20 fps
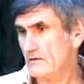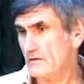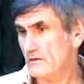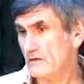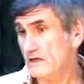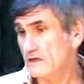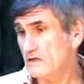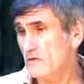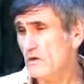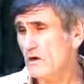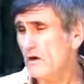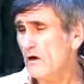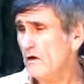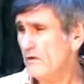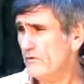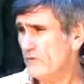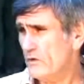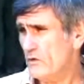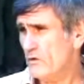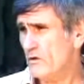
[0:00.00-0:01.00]
That's what all
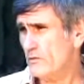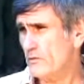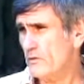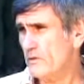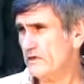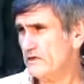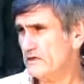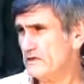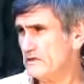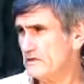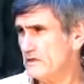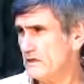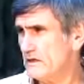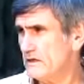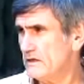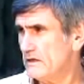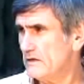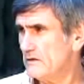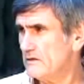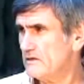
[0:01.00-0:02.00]
of the corporations, I
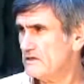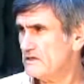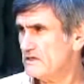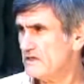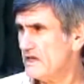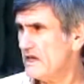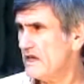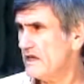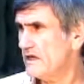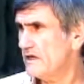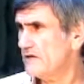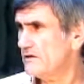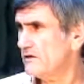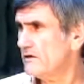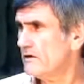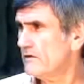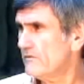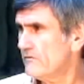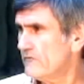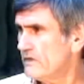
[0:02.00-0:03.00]
think, say in
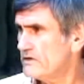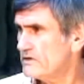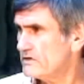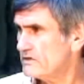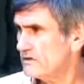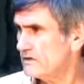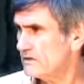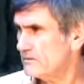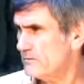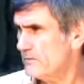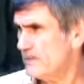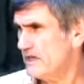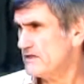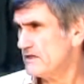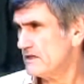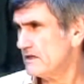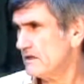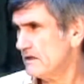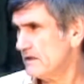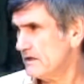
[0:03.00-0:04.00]
their vision,
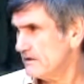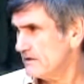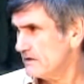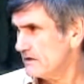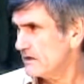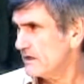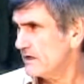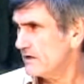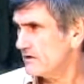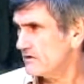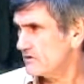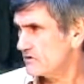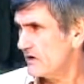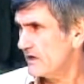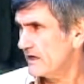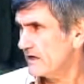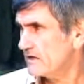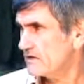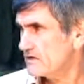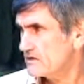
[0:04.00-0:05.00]
basically that they are
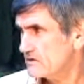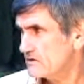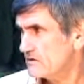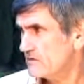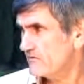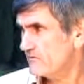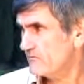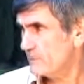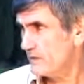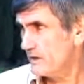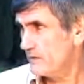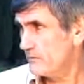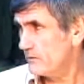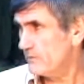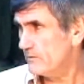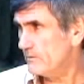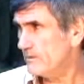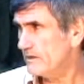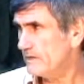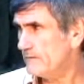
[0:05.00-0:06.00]
trying to serve
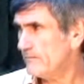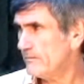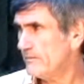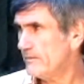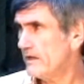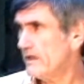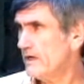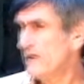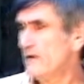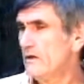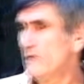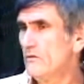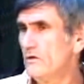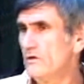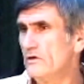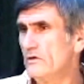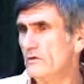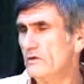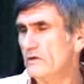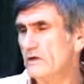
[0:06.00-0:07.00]
people. But
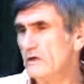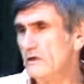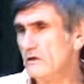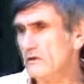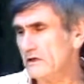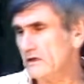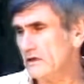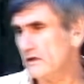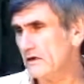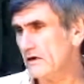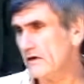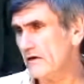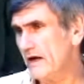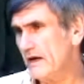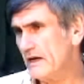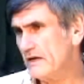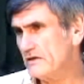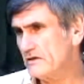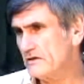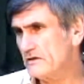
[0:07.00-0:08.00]
when you really look at their
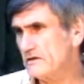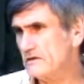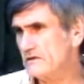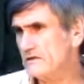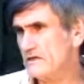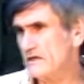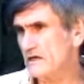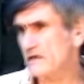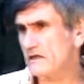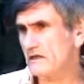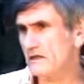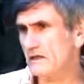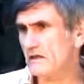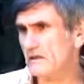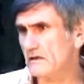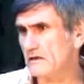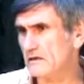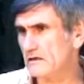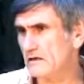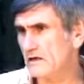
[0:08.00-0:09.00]
actions, I
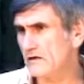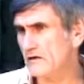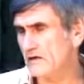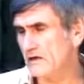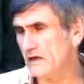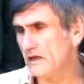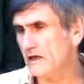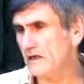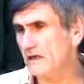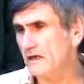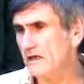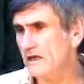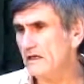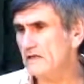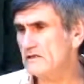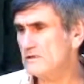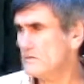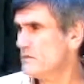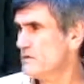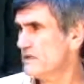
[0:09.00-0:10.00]
think that they're getting
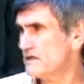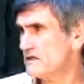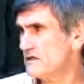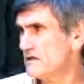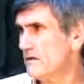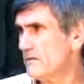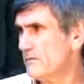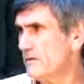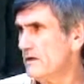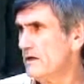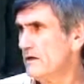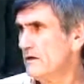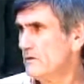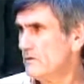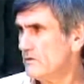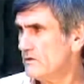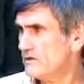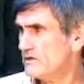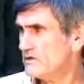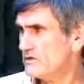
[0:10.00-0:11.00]
needs mixed up
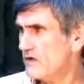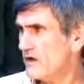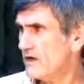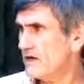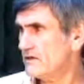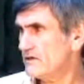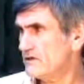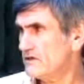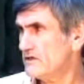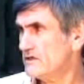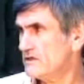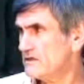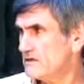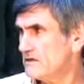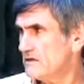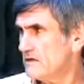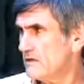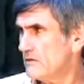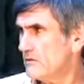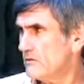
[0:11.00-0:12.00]
with strategies,
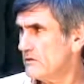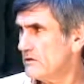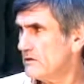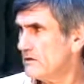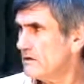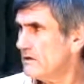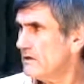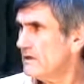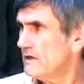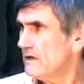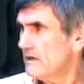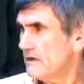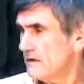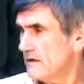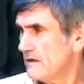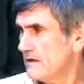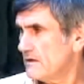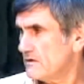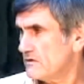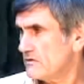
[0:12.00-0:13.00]
and their real
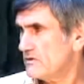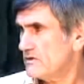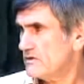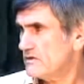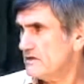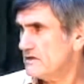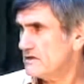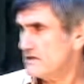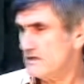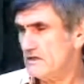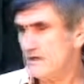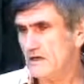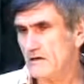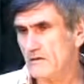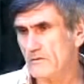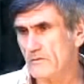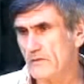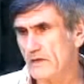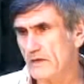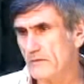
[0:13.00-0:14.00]
interest is in
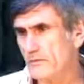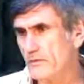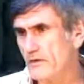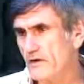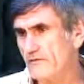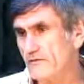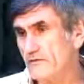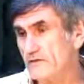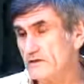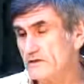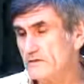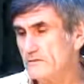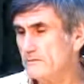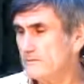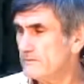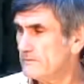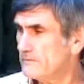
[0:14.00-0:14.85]
how to make profits.